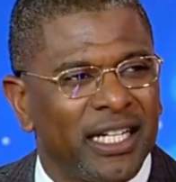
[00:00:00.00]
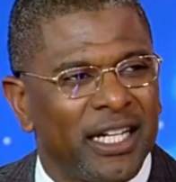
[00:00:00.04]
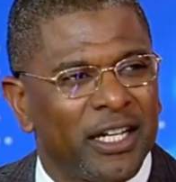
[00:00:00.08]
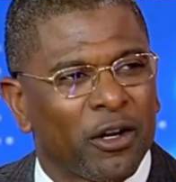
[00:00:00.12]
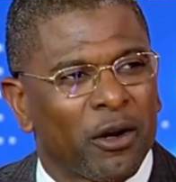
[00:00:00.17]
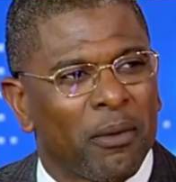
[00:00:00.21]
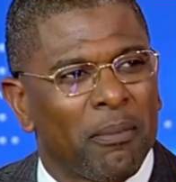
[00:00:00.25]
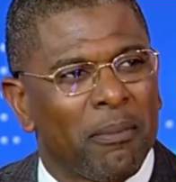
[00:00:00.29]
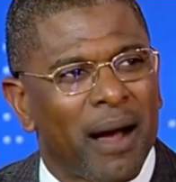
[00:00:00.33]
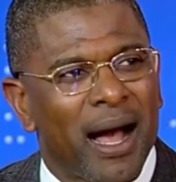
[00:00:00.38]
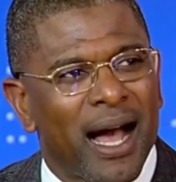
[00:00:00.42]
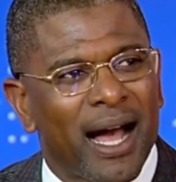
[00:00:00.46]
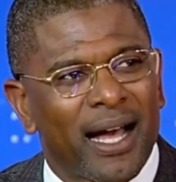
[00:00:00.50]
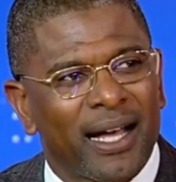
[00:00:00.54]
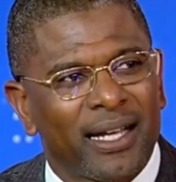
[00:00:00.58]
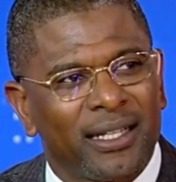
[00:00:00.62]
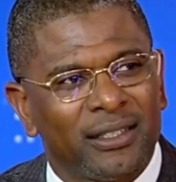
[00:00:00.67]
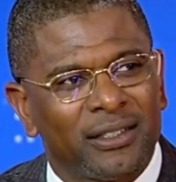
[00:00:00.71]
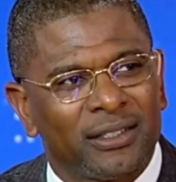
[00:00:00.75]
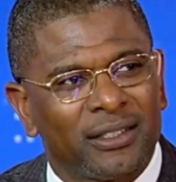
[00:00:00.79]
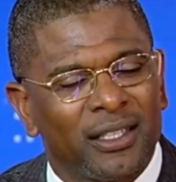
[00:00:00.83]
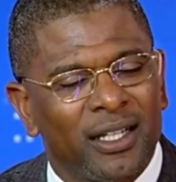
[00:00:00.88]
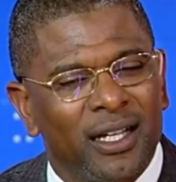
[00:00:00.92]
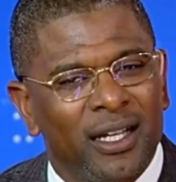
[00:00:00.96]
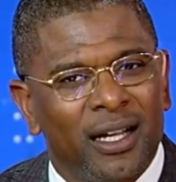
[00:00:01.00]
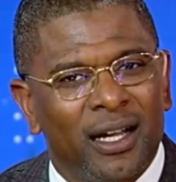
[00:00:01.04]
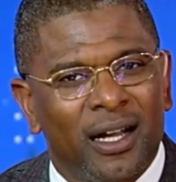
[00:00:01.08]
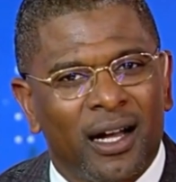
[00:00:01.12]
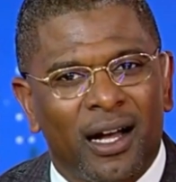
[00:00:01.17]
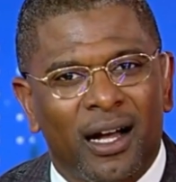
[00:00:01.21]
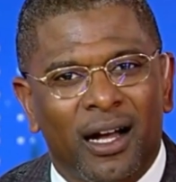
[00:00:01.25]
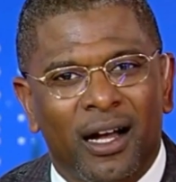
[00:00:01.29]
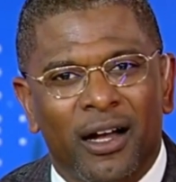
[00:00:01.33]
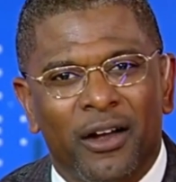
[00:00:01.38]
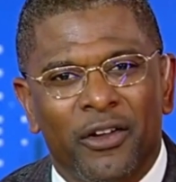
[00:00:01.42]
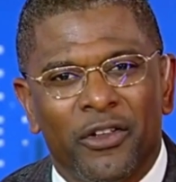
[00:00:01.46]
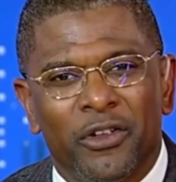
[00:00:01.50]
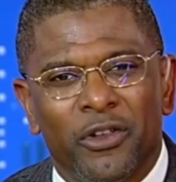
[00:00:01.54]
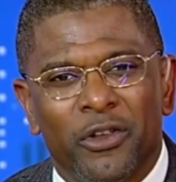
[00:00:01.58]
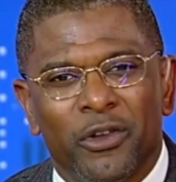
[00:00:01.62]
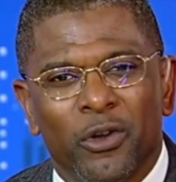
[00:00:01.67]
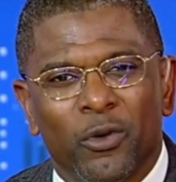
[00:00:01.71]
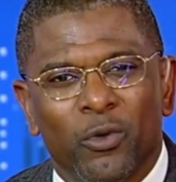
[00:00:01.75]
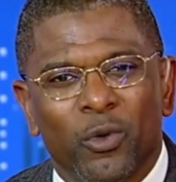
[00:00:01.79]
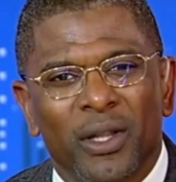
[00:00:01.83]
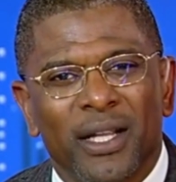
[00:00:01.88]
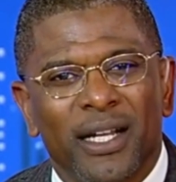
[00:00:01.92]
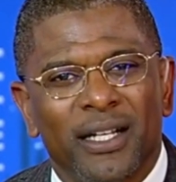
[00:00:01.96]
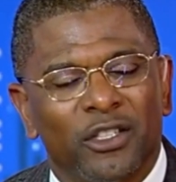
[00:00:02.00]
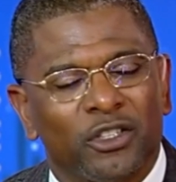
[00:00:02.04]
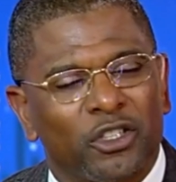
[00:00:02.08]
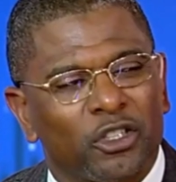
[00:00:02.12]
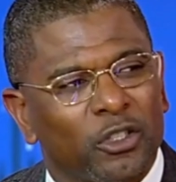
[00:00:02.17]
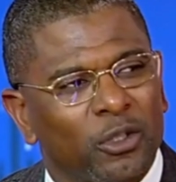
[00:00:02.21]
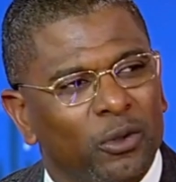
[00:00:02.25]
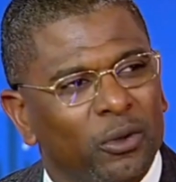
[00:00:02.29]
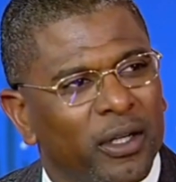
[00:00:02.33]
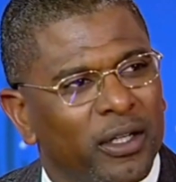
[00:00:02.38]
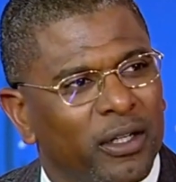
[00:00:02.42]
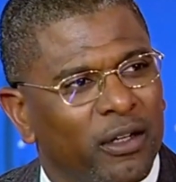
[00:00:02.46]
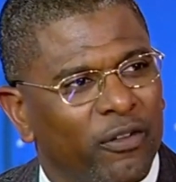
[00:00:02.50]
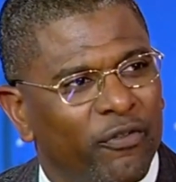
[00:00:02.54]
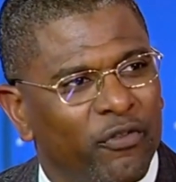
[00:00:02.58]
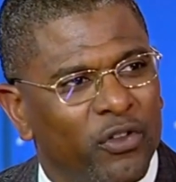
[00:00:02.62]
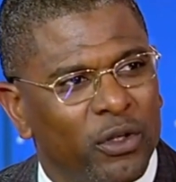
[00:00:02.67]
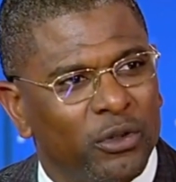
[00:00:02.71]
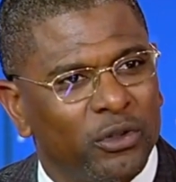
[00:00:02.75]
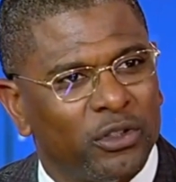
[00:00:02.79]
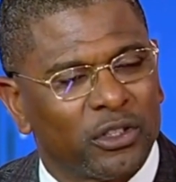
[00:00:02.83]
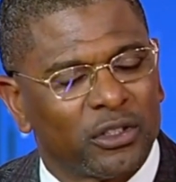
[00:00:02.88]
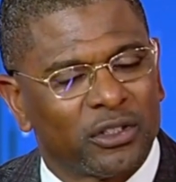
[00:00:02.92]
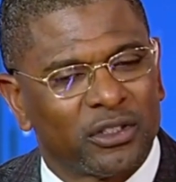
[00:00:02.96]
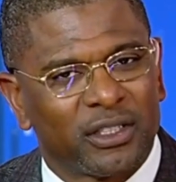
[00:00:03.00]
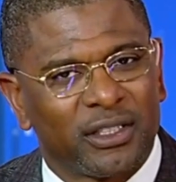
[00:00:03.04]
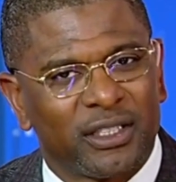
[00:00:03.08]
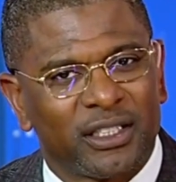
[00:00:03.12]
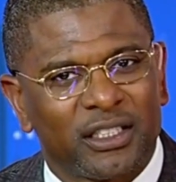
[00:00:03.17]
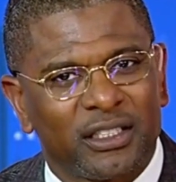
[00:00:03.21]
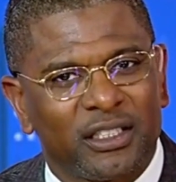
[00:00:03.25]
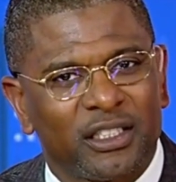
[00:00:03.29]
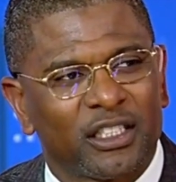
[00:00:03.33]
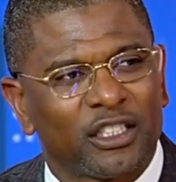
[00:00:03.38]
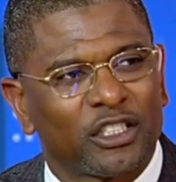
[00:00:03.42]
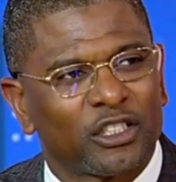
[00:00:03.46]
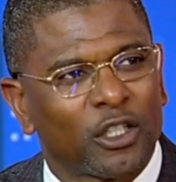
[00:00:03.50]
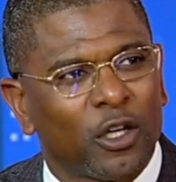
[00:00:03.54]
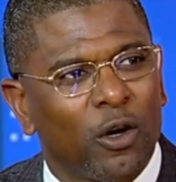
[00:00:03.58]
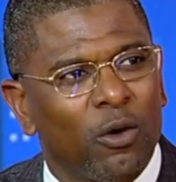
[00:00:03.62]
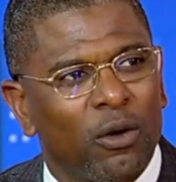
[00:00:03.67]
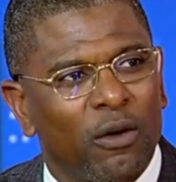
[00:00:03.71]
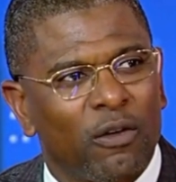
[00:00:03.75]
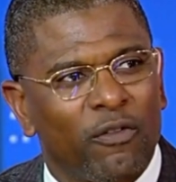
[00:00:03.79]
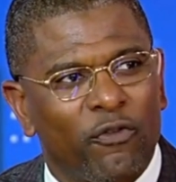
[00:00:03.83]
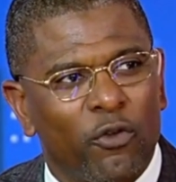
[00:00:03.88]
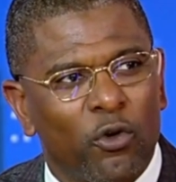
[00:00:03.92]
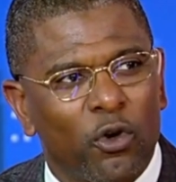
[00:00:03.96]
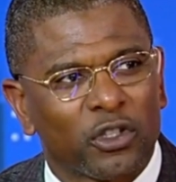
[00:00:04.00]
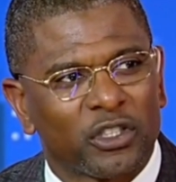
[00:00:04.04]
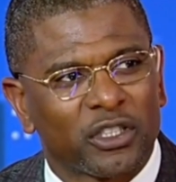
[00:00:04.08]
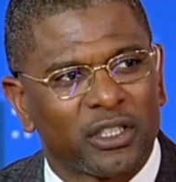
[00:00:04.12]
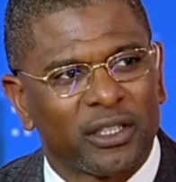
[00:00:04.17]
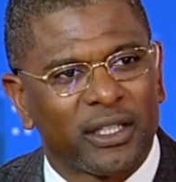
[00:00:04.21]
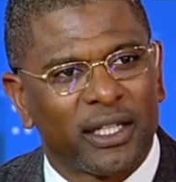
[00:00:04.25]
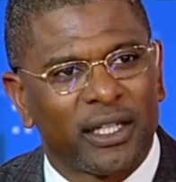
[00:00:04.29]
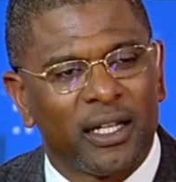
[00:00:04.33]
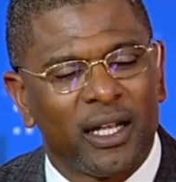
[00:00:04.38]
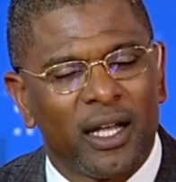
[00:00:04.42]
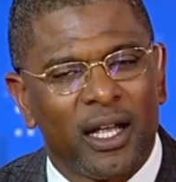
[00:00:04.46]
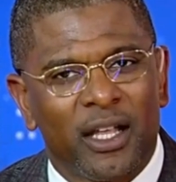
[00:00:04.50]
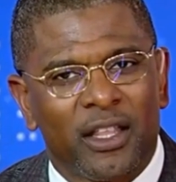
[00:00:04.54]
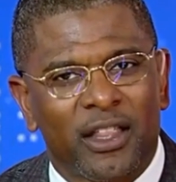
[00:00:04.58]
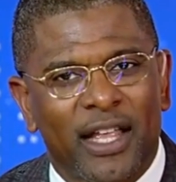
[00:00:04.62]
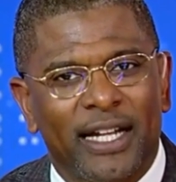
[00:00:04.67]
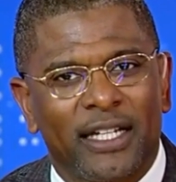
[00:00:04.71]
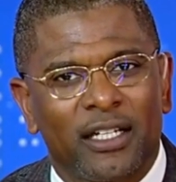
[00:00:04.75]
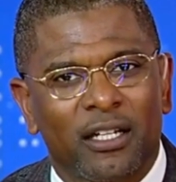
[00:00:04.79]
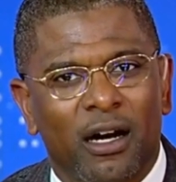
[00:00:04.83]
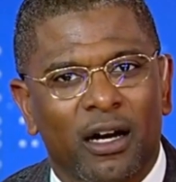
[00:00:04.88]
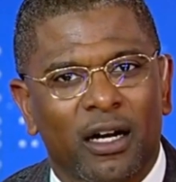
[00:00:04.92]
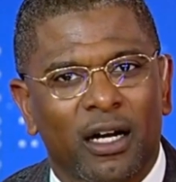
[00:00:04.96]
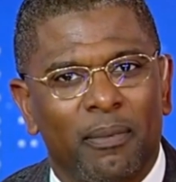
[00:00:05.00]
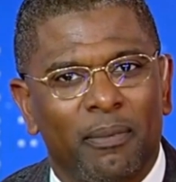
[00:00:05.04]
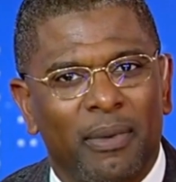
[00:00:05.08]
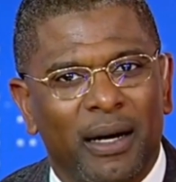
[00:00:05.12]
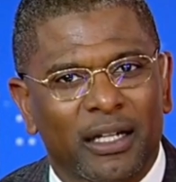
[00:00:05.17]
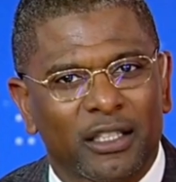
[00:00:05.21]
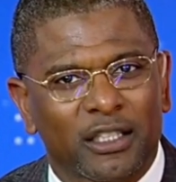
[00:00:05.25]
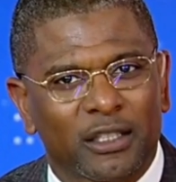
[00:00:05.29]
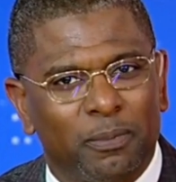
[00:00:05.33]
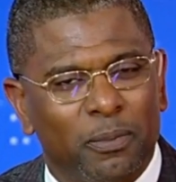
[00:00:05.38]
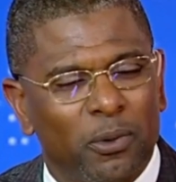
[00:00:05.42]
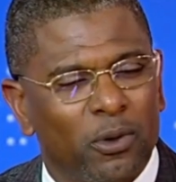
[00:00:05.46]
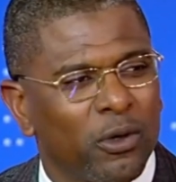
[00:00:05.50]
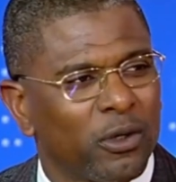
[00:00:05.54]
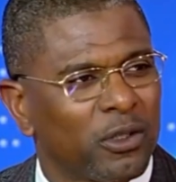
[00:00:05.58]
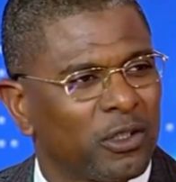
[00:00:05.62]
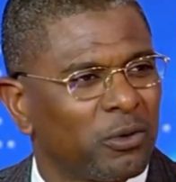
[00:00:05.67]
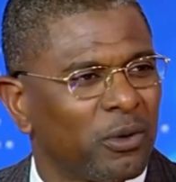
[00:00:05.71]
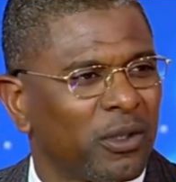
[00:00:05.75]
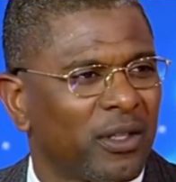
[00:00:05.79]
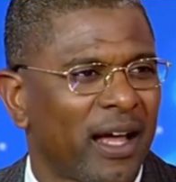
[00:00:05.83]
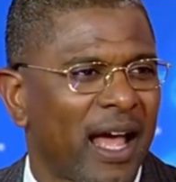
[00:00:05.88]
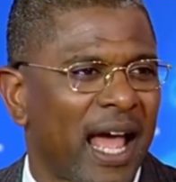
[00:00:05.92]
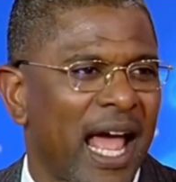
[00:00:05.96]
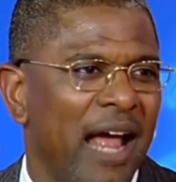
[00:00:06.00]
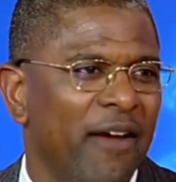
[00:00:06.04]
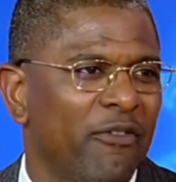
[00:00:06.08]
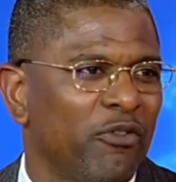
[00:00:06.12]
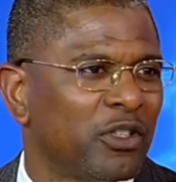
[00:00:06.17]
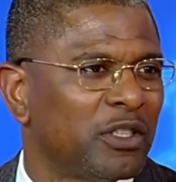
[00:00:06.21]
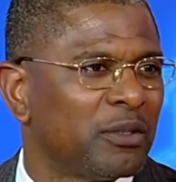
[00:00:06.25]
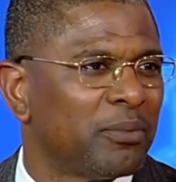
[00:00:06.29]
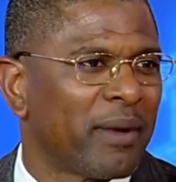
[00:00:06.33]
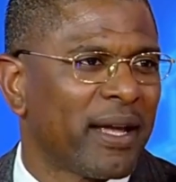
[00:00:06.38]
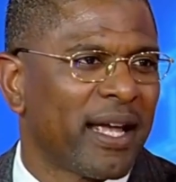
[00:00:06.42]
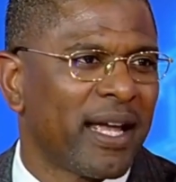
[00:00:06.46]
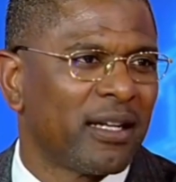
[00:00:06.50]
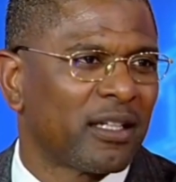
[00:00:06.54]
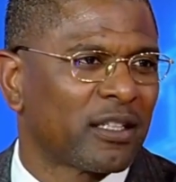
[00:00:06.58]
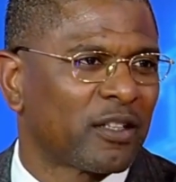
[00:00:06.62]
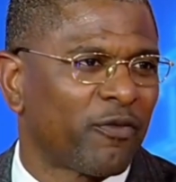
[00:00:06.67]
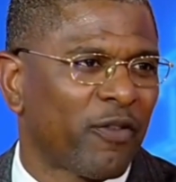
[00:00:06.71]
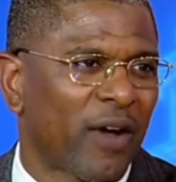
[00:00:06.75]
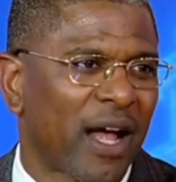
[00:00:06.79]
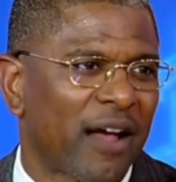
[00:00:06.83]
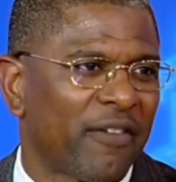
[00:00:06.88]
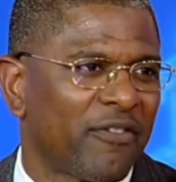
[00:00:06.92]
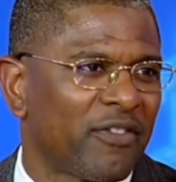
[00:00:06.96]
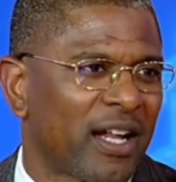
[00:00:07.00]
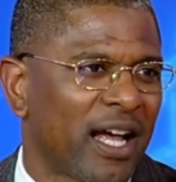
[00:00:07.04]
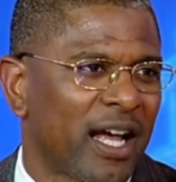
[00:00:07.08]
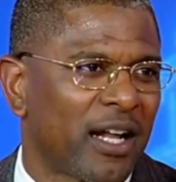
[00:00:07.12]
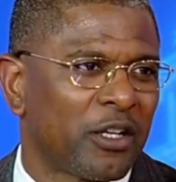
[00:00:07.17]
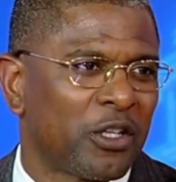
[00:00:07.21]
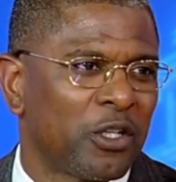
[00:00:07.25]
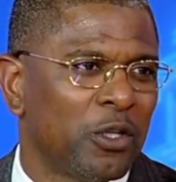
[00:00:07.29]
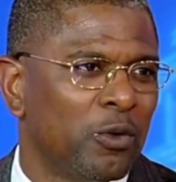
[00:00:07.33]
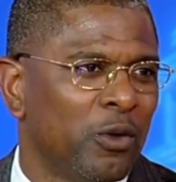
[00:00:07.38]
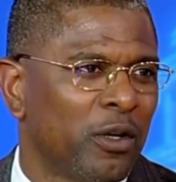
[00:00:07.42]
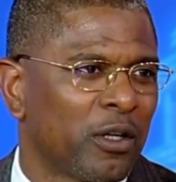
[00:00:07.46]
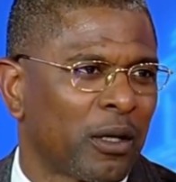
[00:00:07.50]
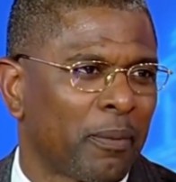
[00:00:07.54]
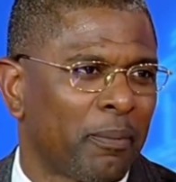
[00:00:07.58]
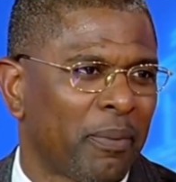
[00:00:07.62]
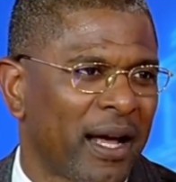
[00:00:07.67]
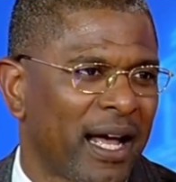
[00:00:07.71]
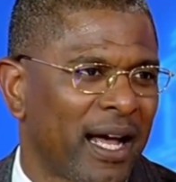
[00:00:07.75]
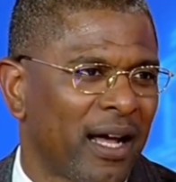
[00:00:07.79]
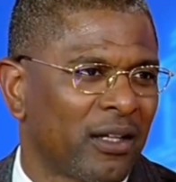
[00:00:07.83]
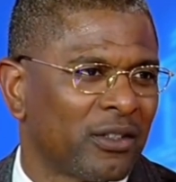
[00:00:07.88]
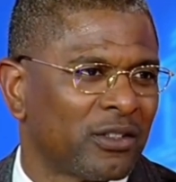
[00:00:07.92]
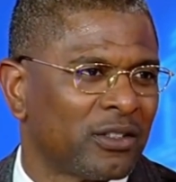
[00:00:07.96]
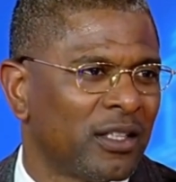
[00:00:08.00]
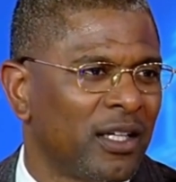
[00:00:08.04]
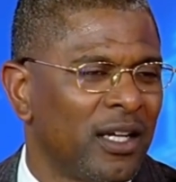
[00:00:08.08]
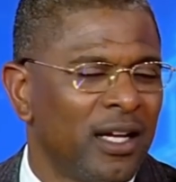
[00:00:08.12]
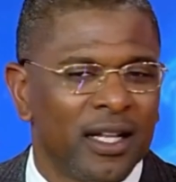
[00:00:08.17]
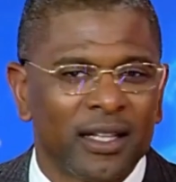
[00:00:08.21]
in their minds, you're really destroying their futures. And it's just so unfortunate. They talk about sports. Well, the average man is 5'9", 200 pounds.